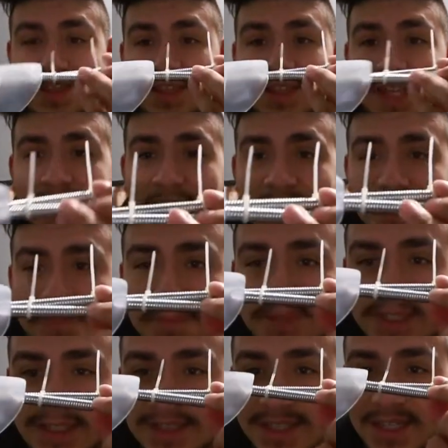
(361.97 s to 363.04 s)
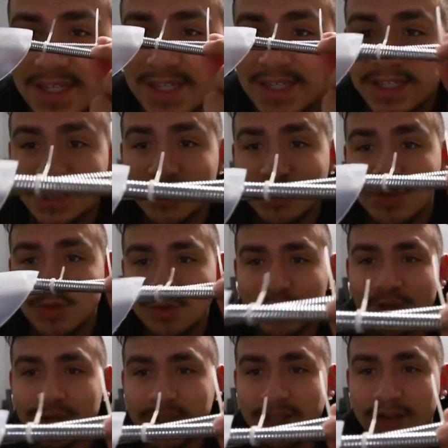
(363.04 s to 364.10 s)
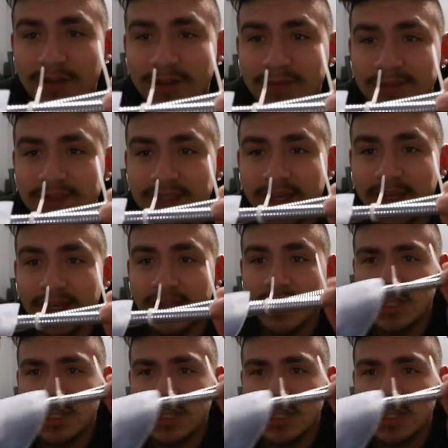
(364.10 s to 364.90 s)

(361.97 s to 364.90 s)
The HYPEBEAST shoe tree, you know what I'm saying?